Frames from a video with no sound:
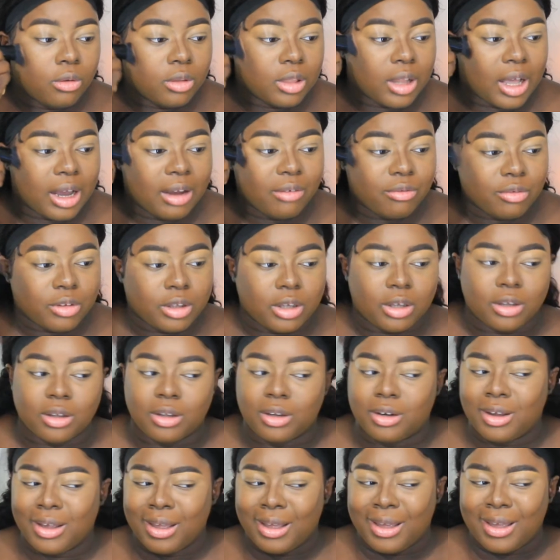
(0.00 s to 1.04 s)
livelihood.
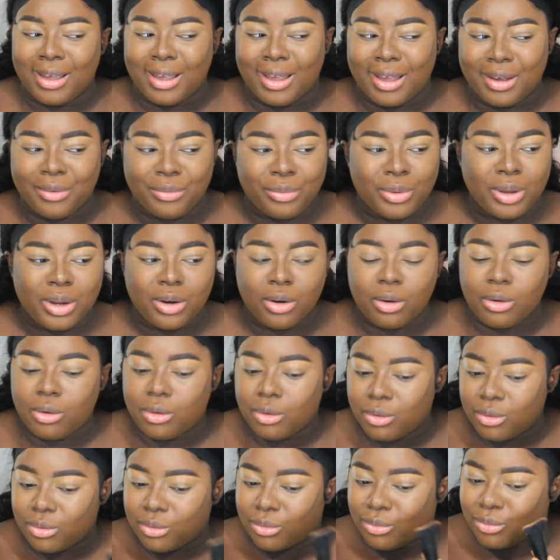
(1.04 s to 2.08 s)
And we
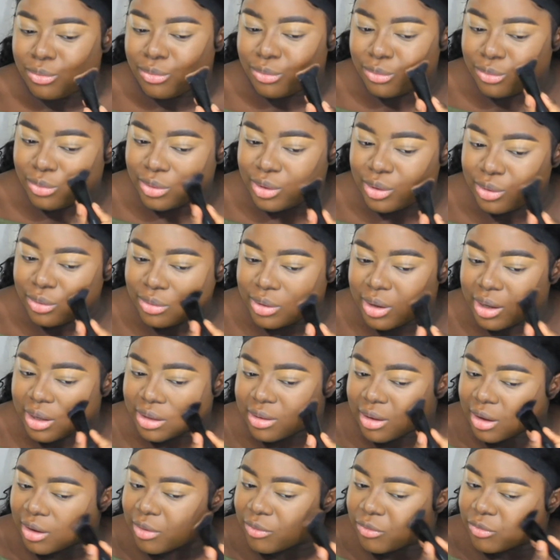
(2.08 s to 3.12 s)
don't got
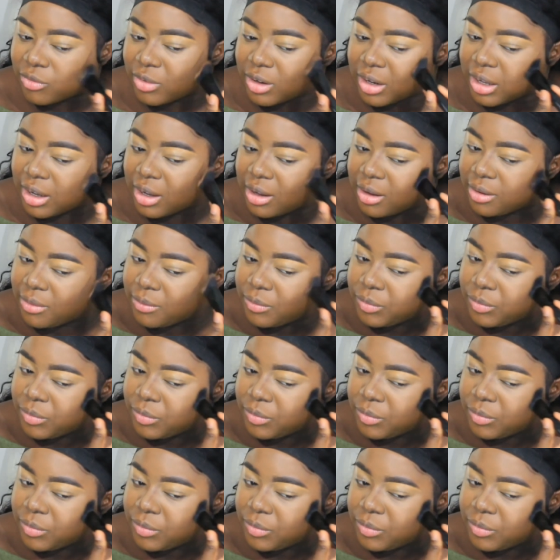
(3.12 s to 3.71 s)
time for that.